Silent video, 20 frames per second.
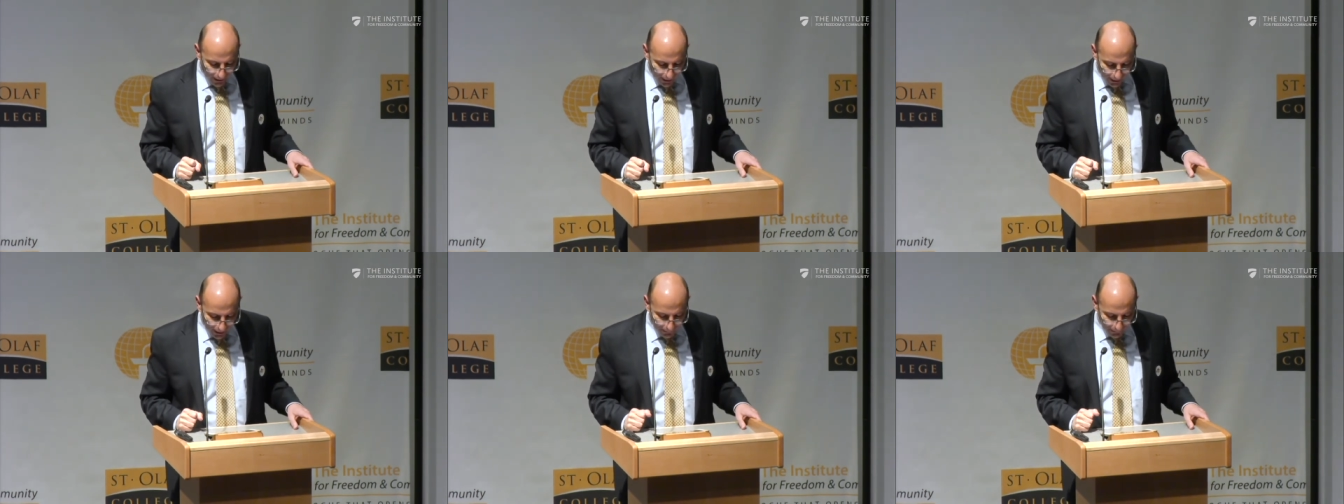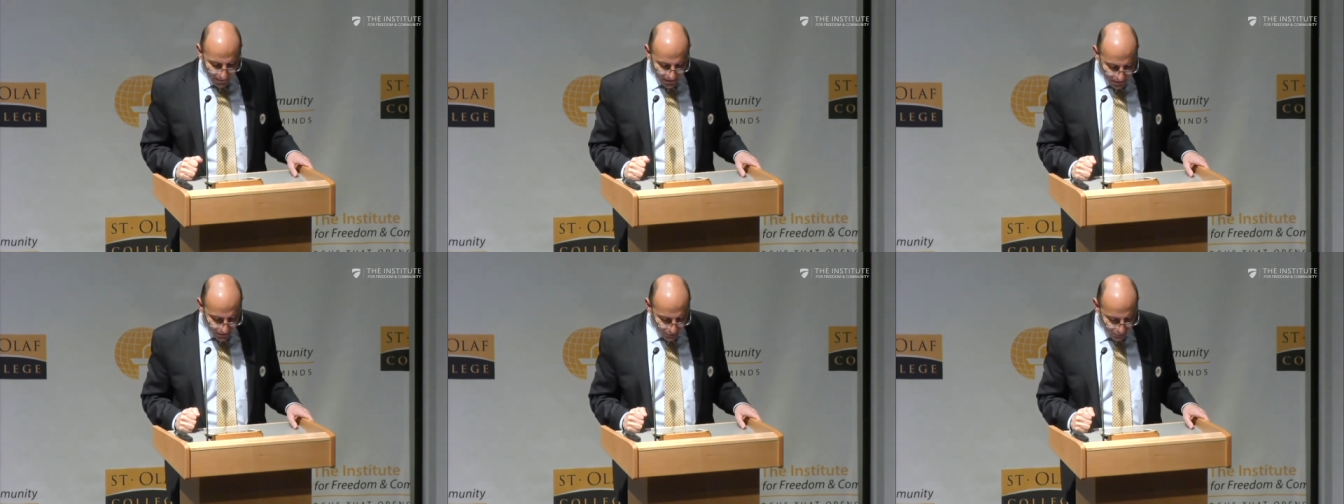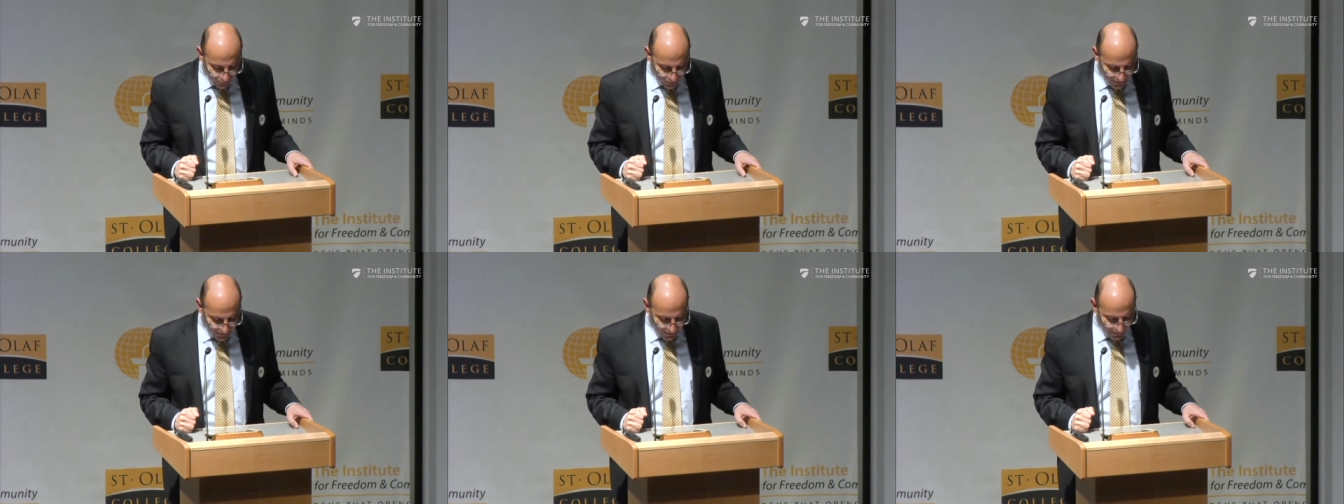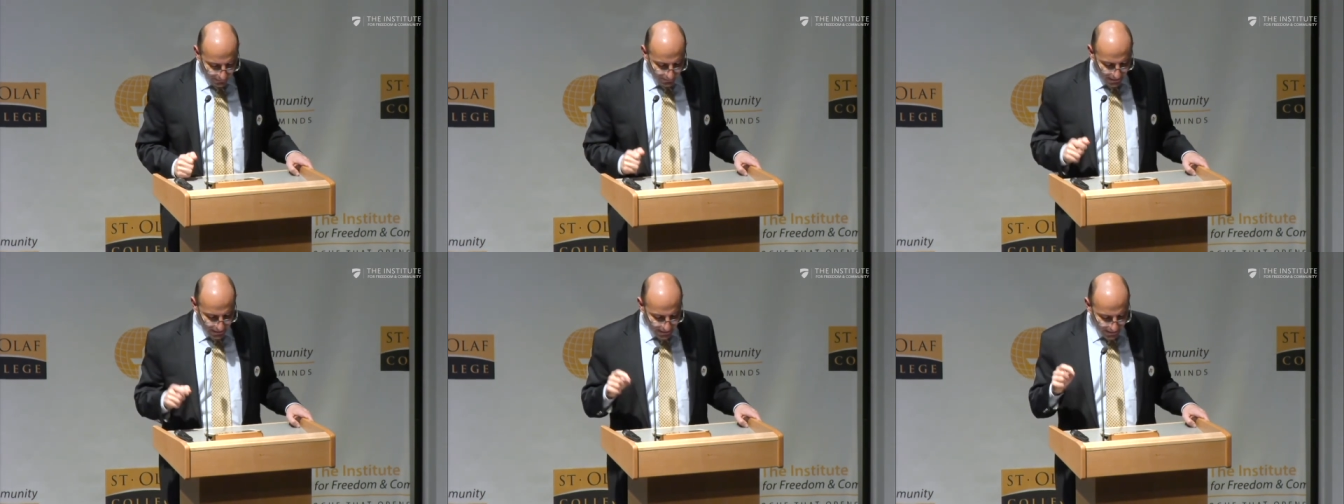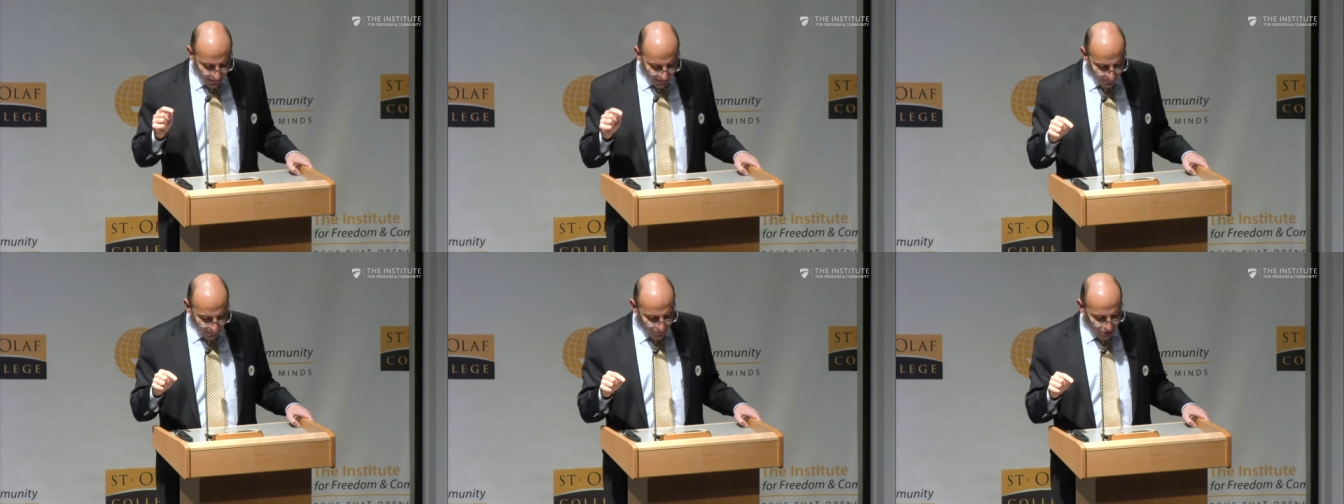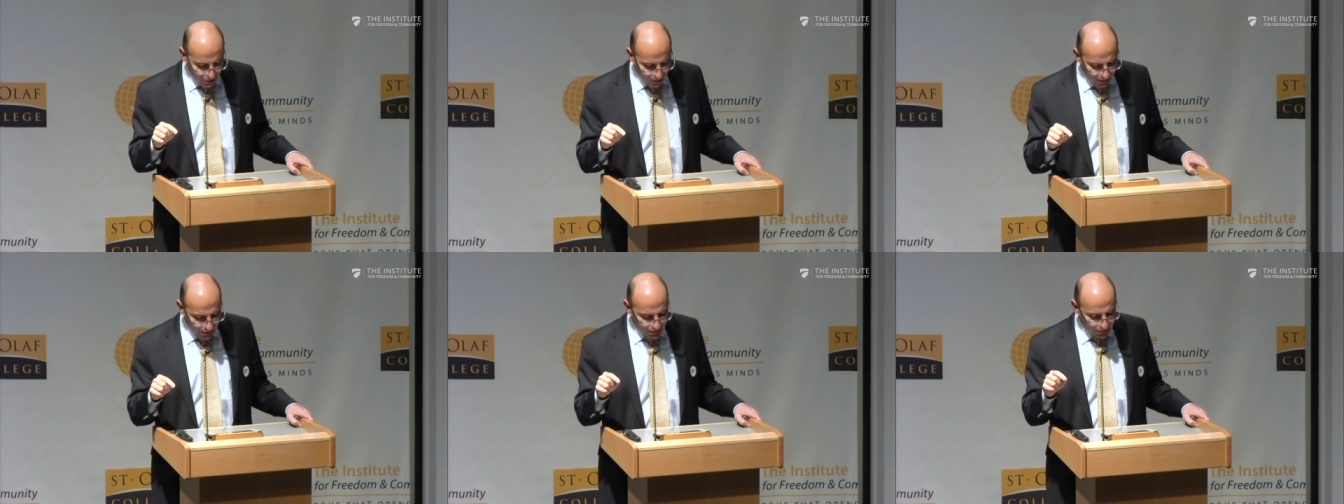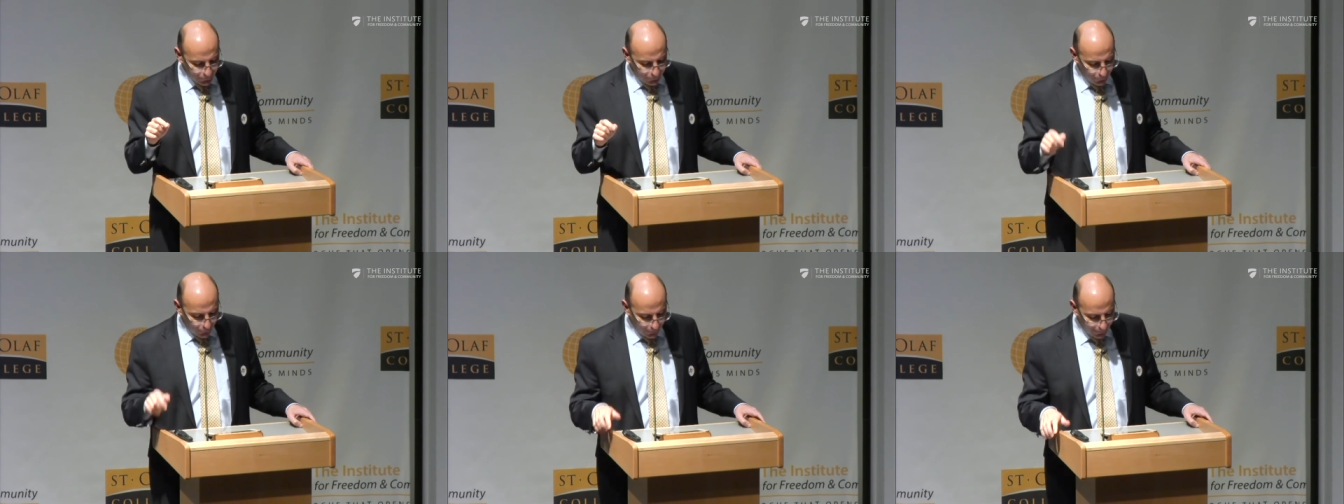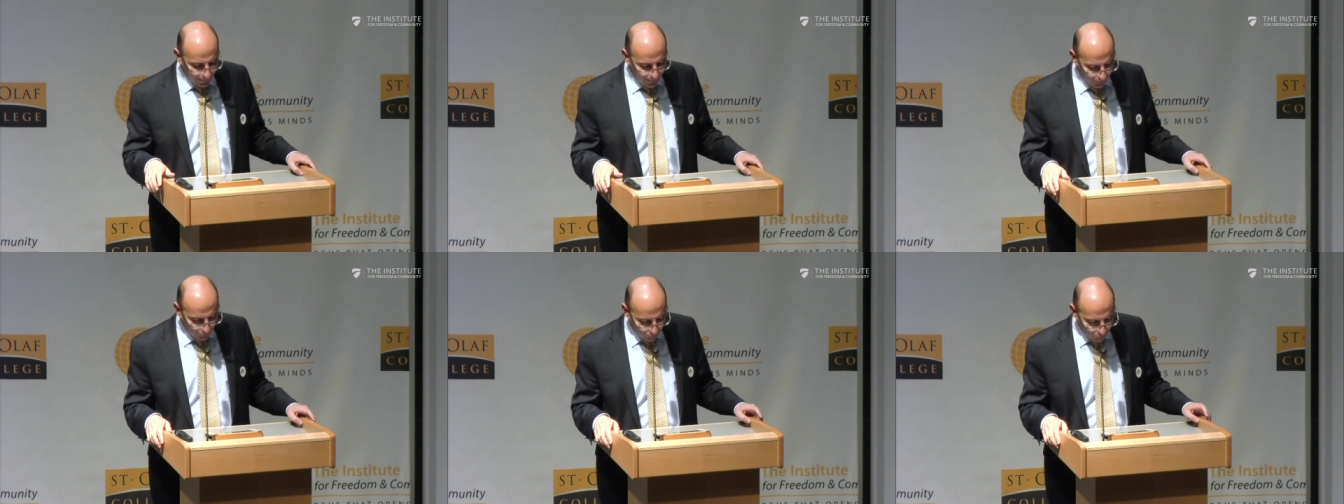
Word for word: are misusing the scriptures for their